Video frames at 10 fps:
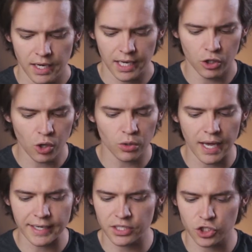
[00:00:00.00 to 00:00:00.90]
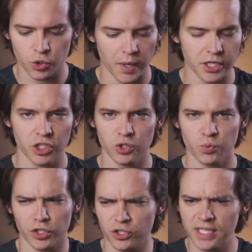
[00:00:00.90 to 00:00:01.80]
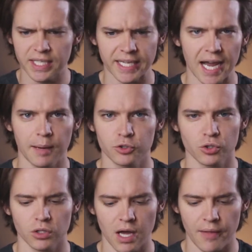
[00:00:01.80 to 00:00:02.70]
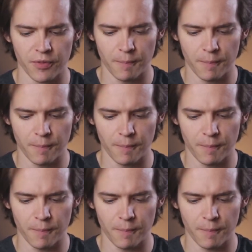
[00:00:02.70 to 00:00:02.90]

In low light situations where you need to capture a lot,